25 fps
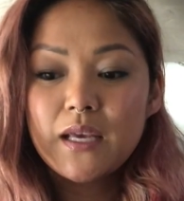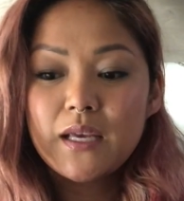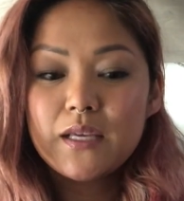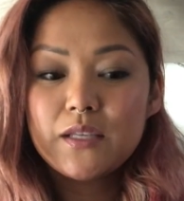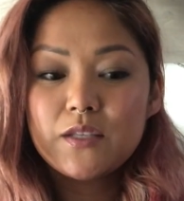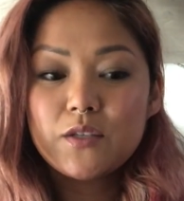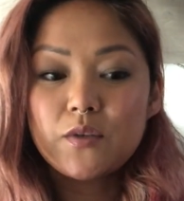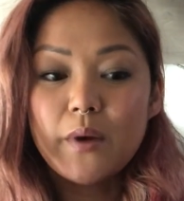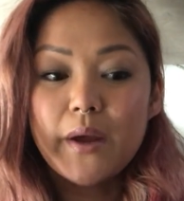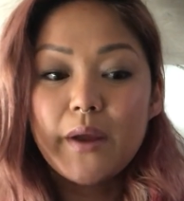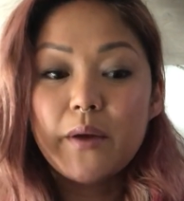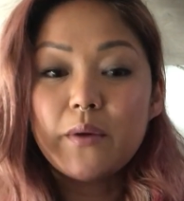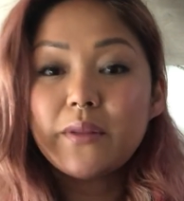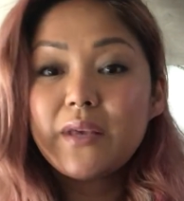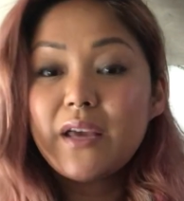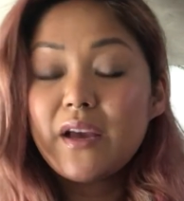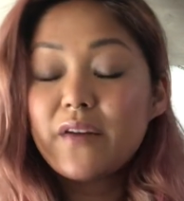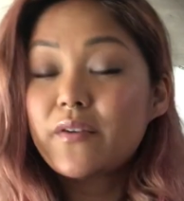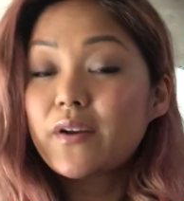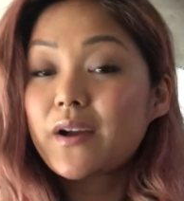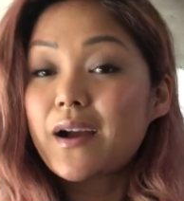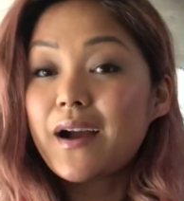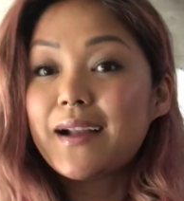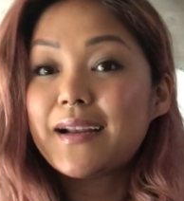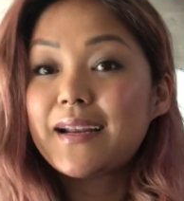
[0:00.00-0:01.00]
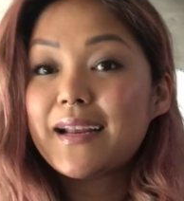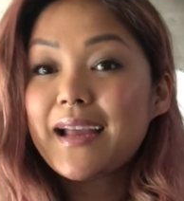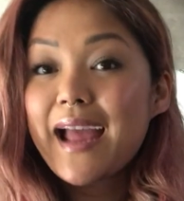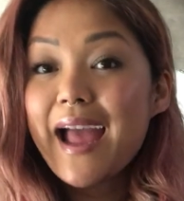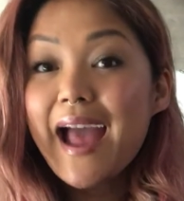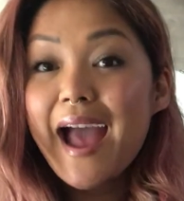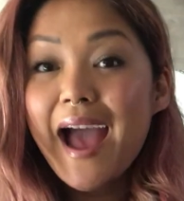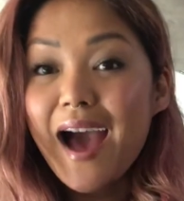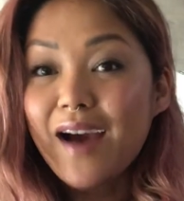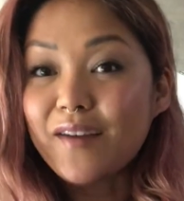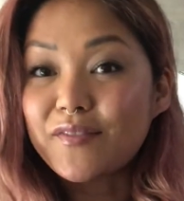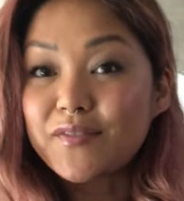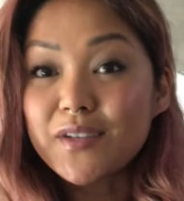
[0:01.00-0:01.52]
So I only ever got
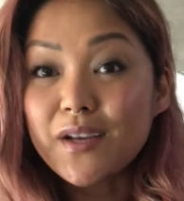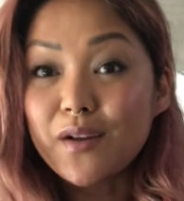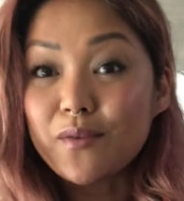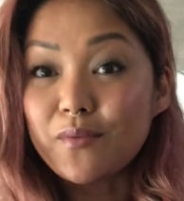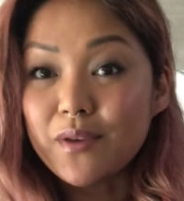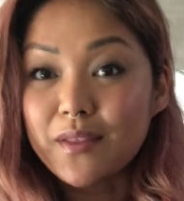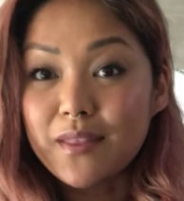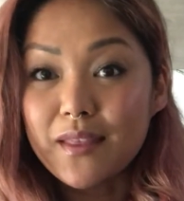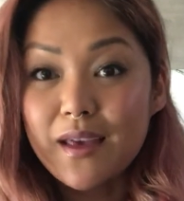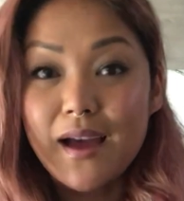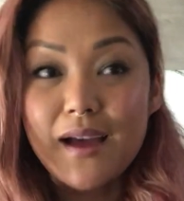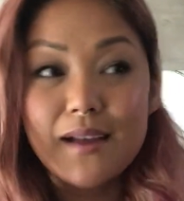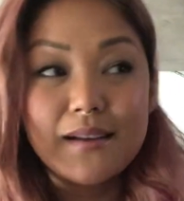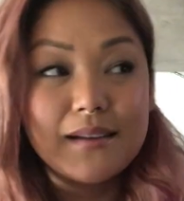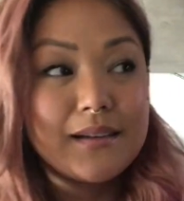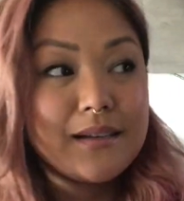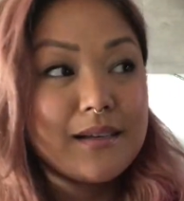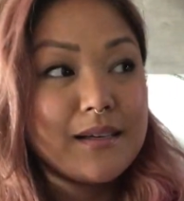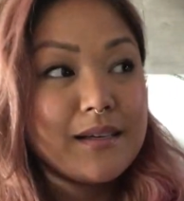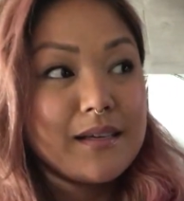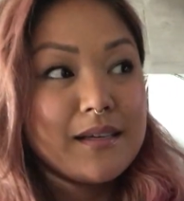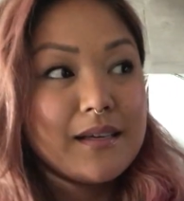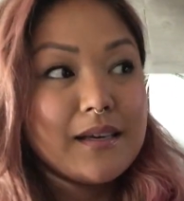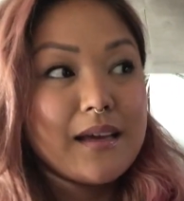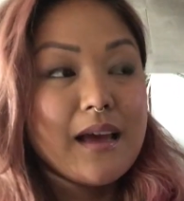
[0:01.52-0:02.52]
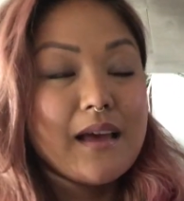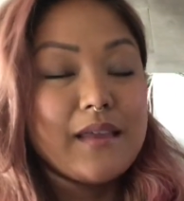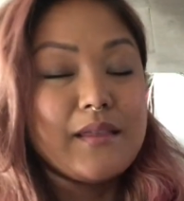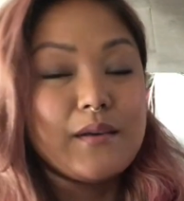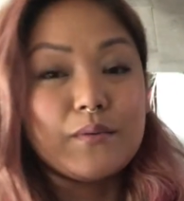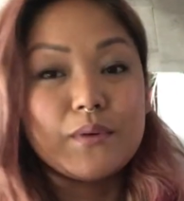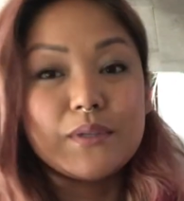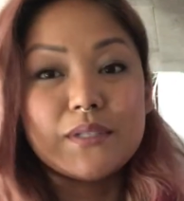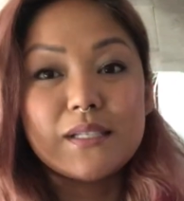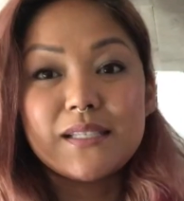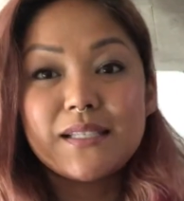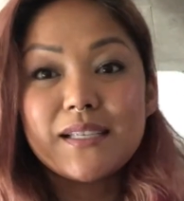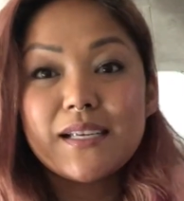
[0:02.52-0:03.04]
half done with that, and there
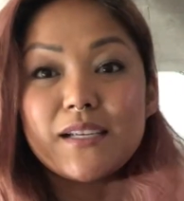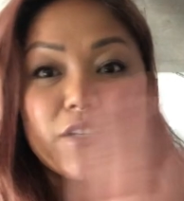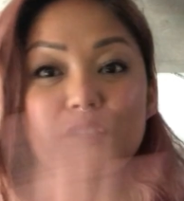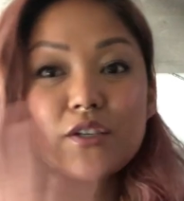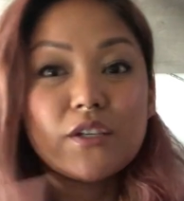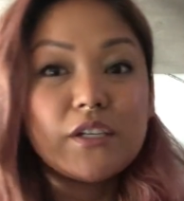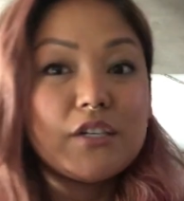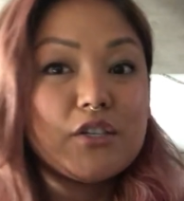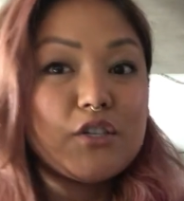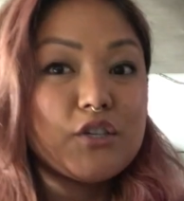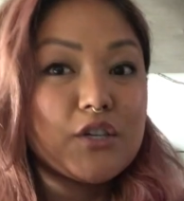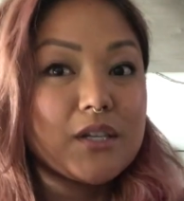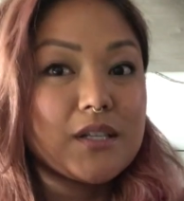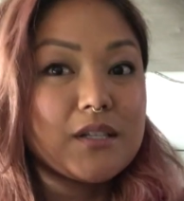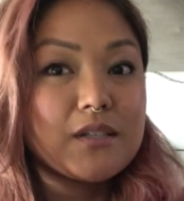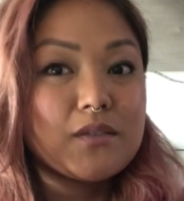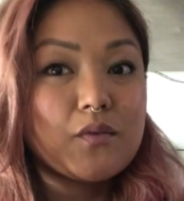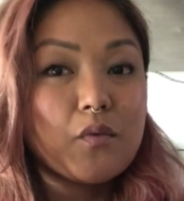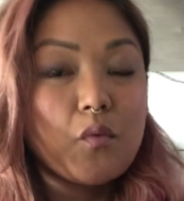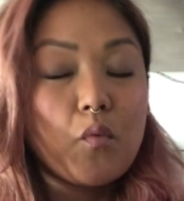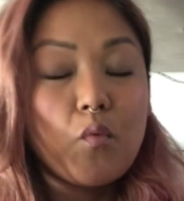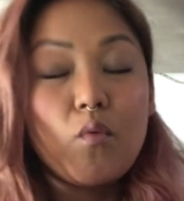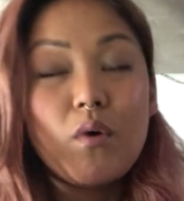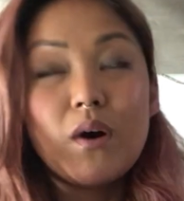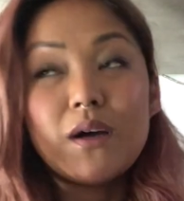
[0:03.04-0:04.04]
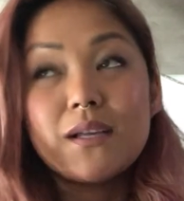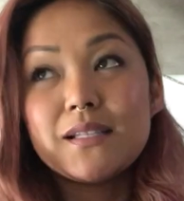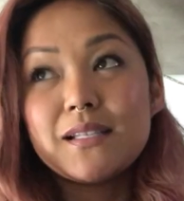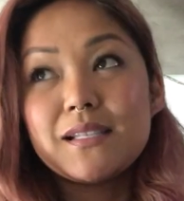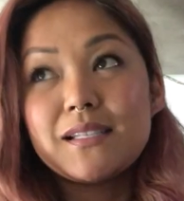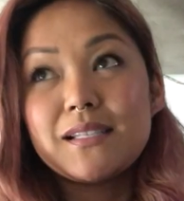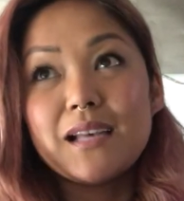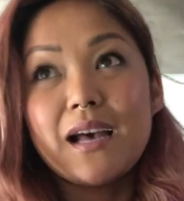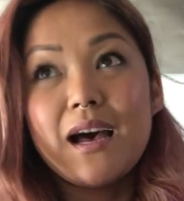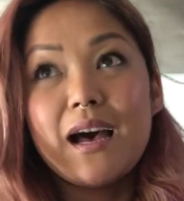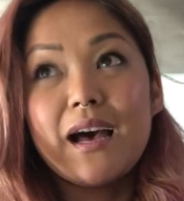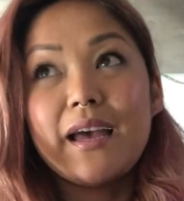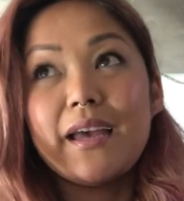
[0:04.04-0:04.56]
was essentially just one
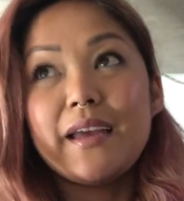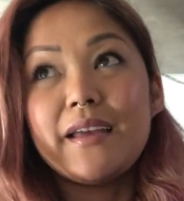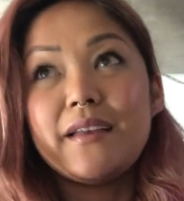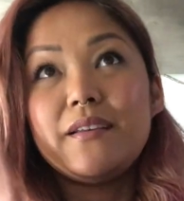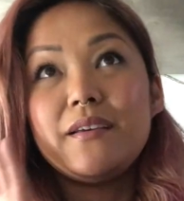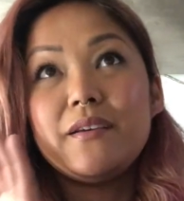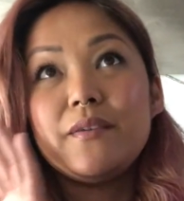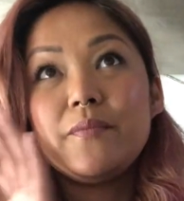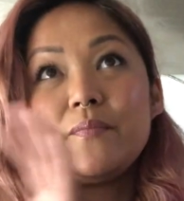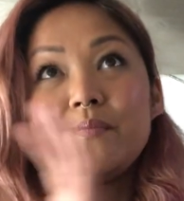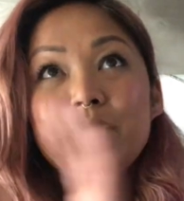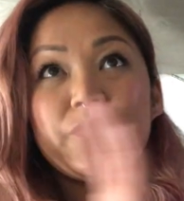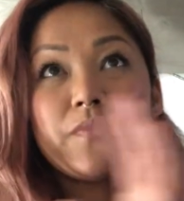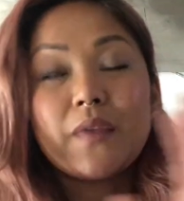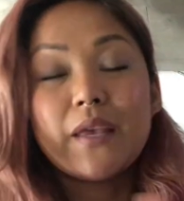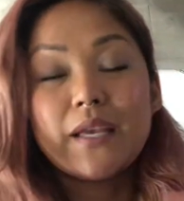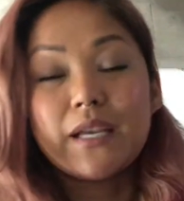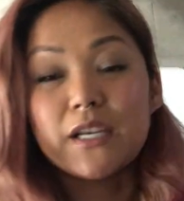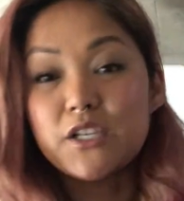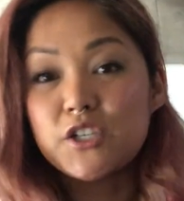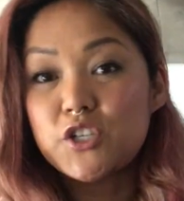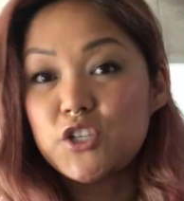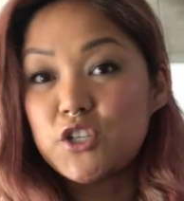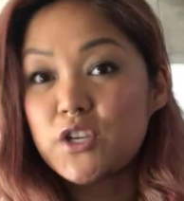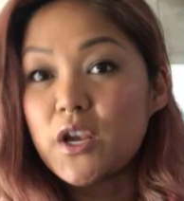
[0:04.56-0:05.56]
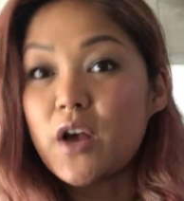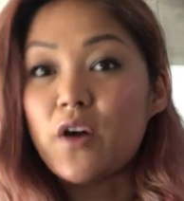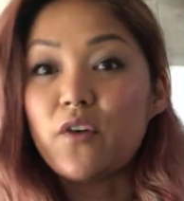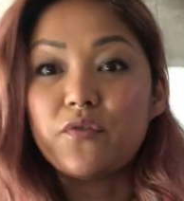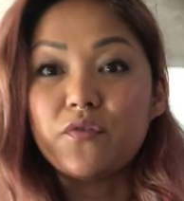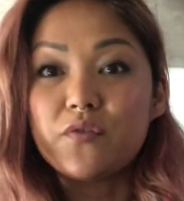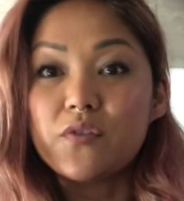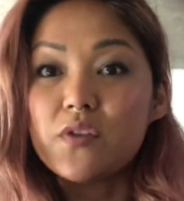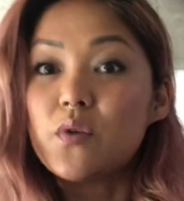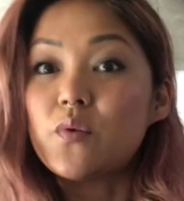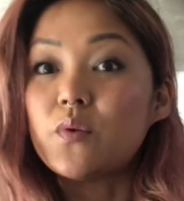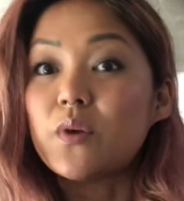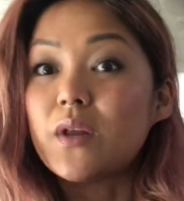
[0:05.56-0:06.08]
side, like a shelf
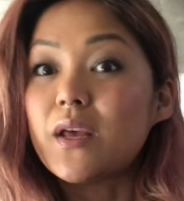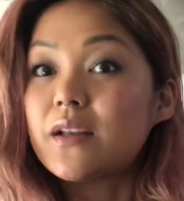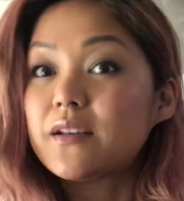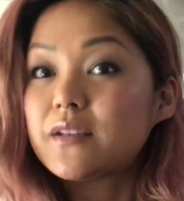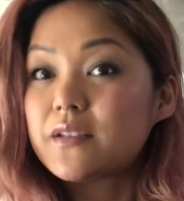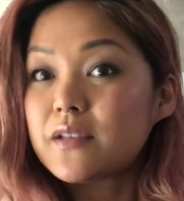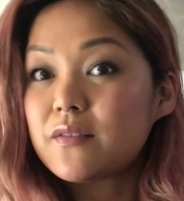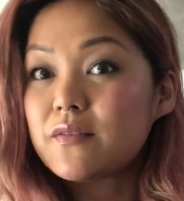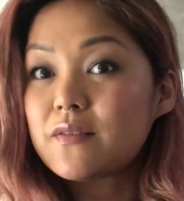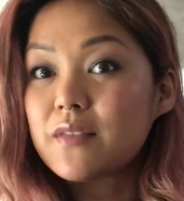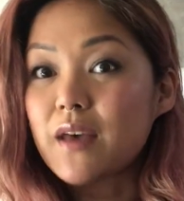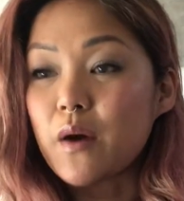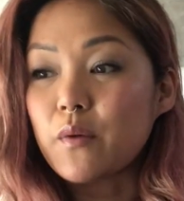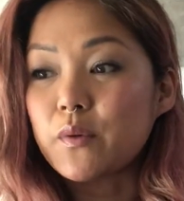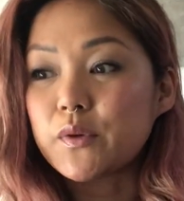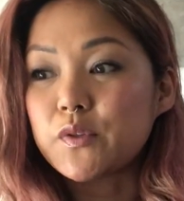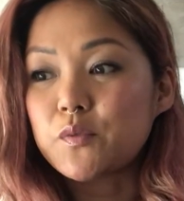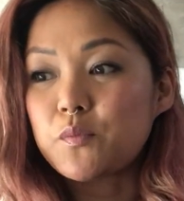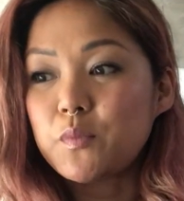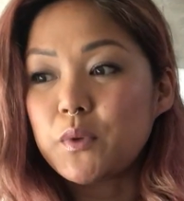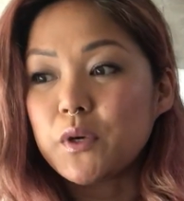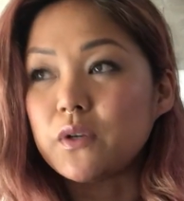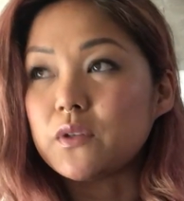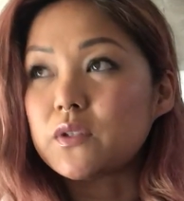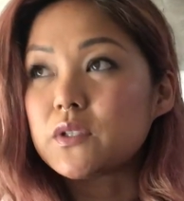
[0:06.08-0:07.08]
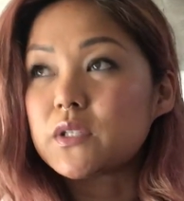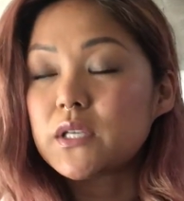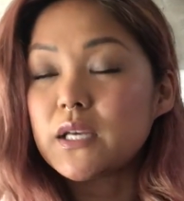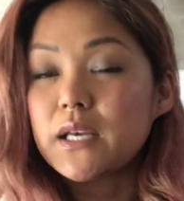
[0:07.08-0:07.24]
unit, that was built.